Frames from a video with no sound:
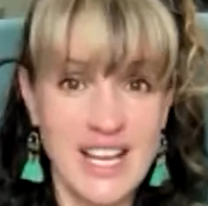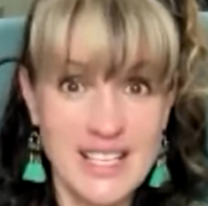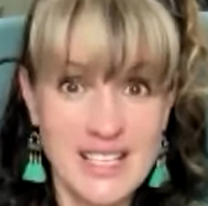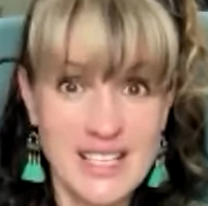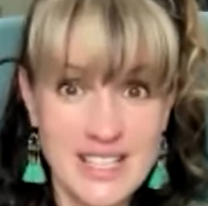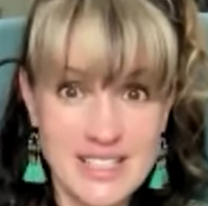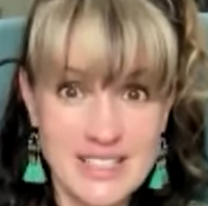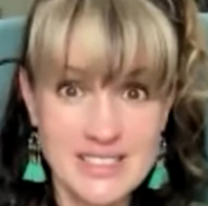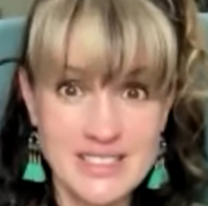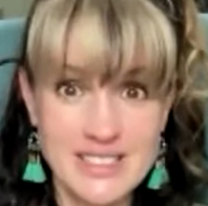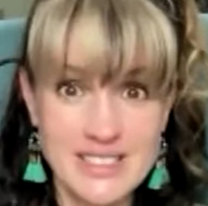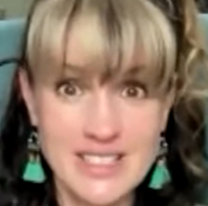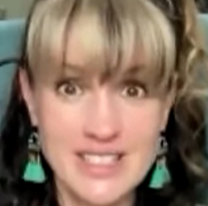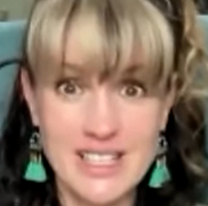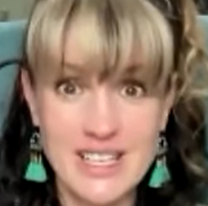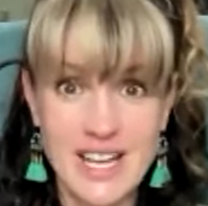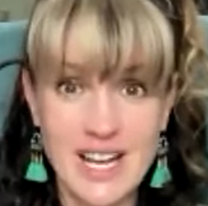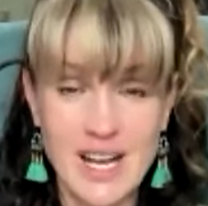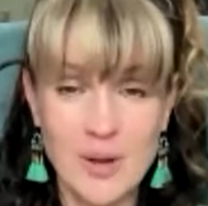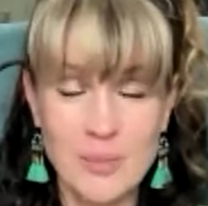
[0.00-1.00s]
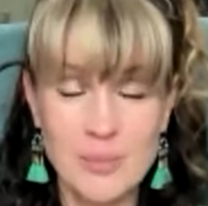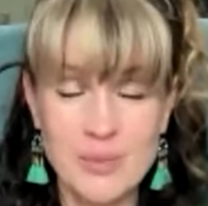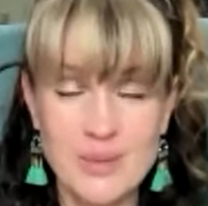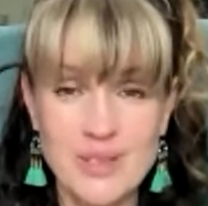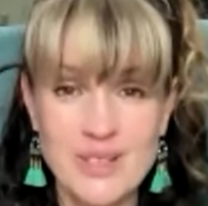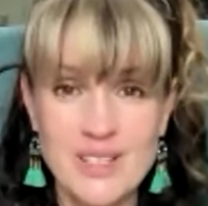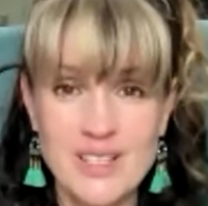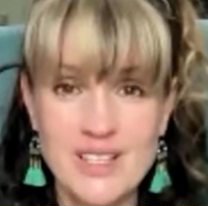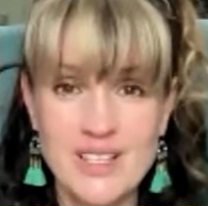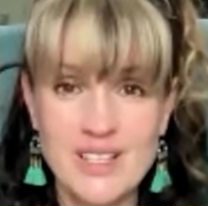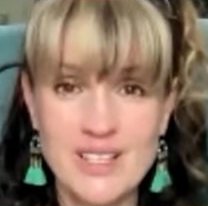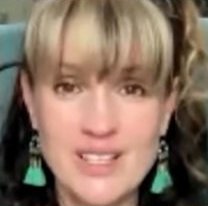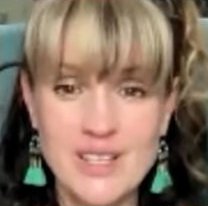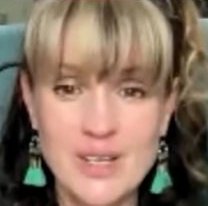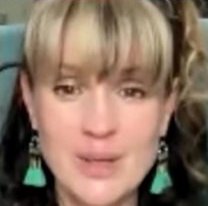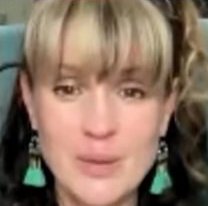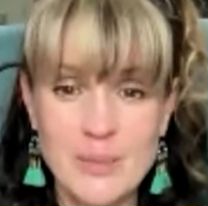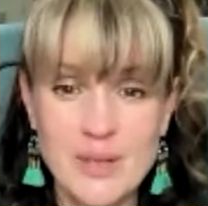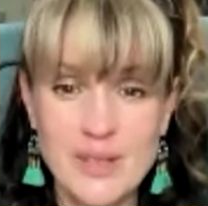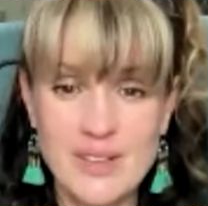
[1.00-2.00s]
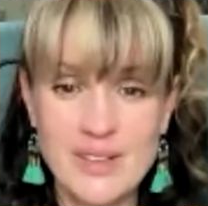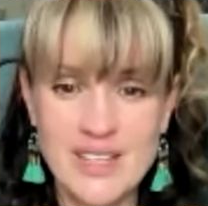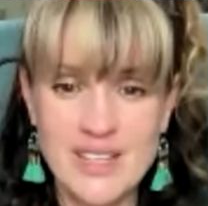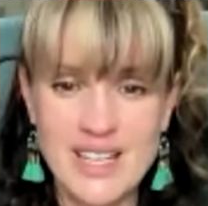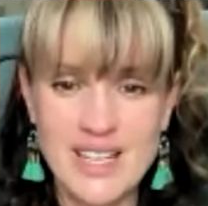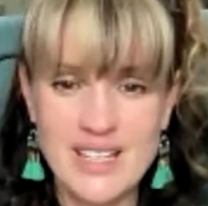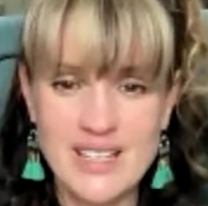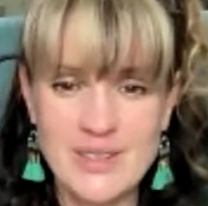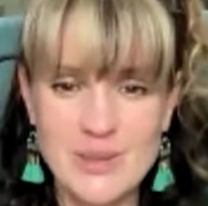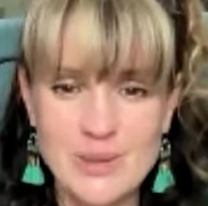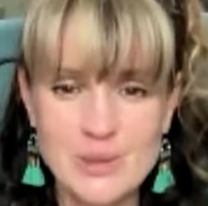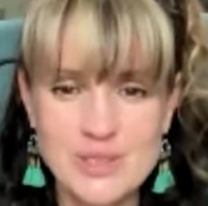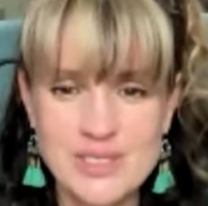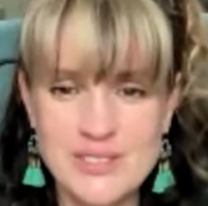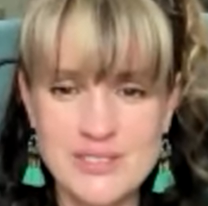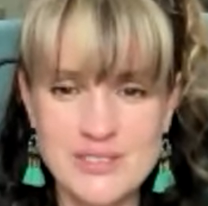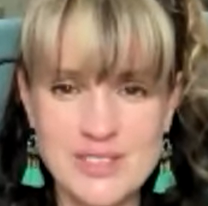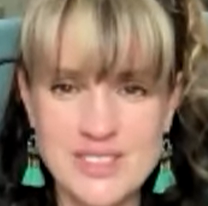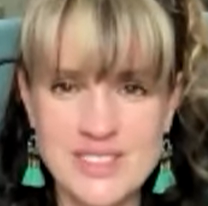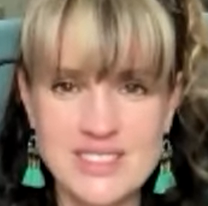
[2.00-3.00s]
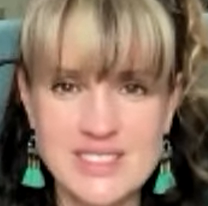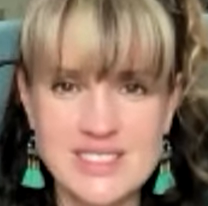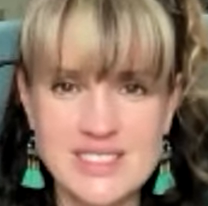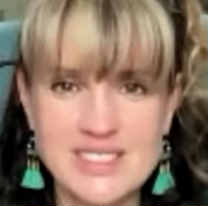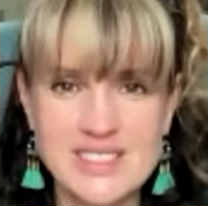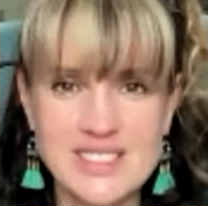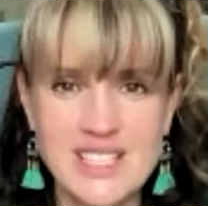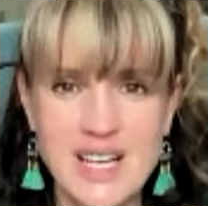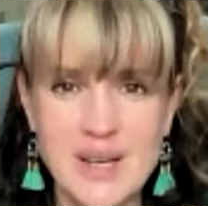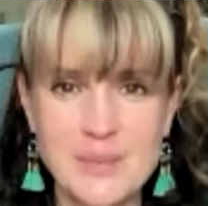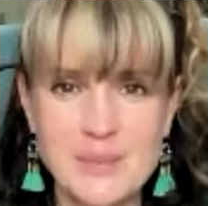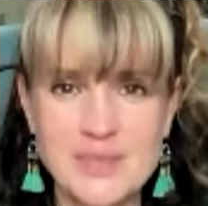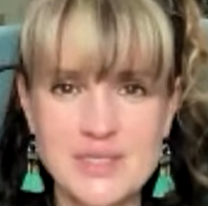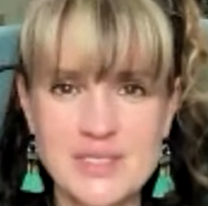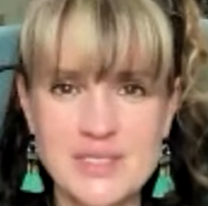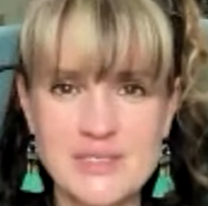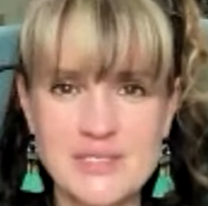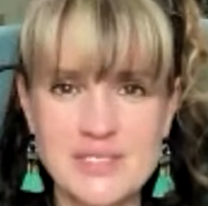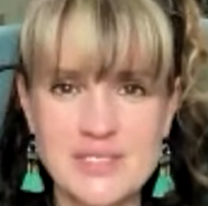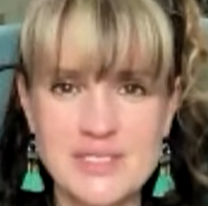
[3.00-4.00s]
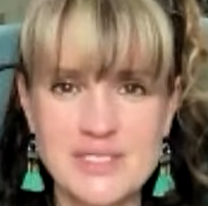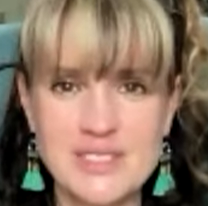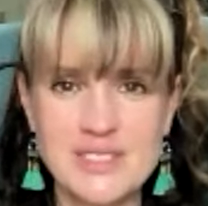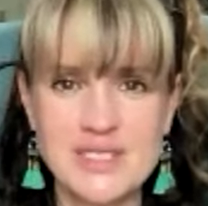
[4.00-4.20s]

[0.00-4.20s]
psychics that could help go beyond that, all different types of